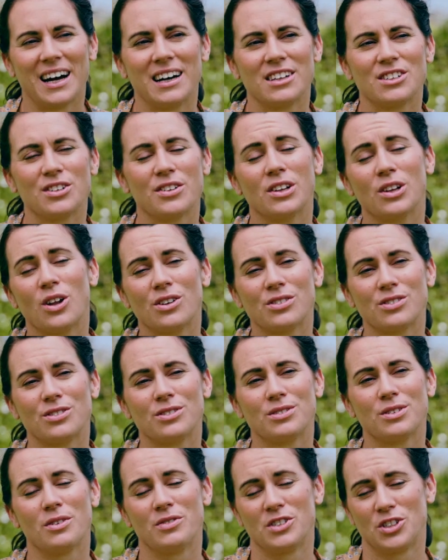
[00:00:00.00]
to the
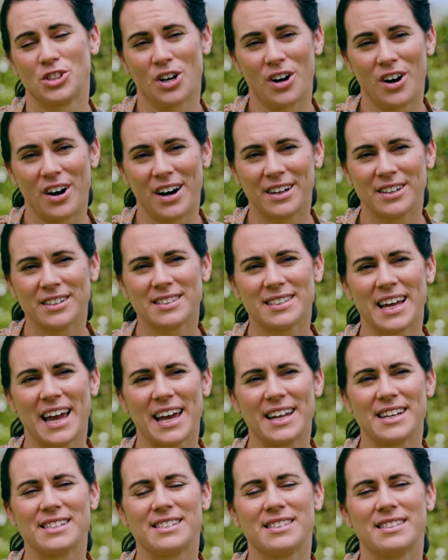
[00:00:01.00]
loss of a child.
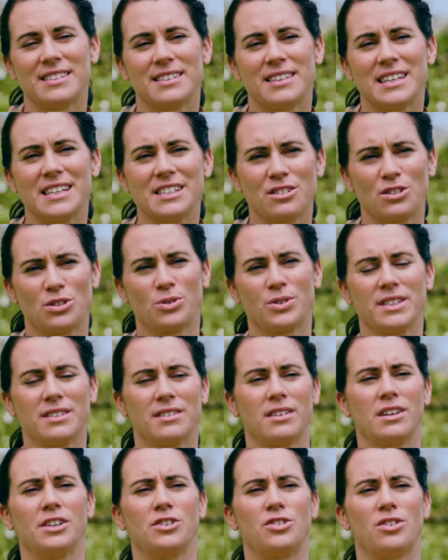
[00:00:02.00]
And it's these
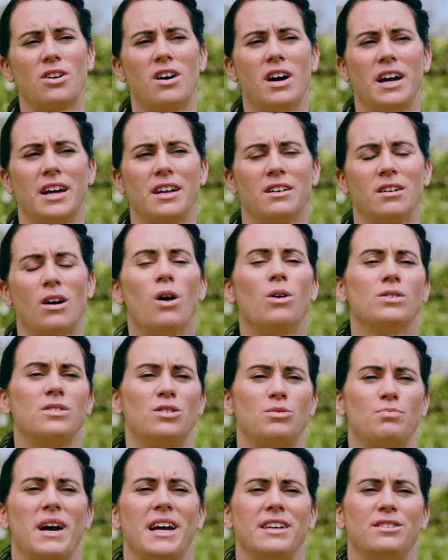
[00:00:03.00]
stories that I try and hold
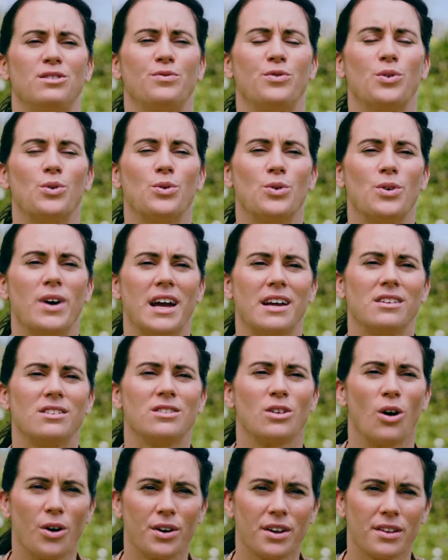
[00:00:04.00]
space for
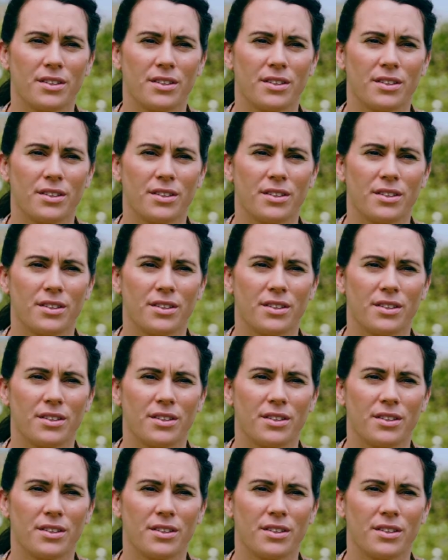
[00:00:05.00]
and honour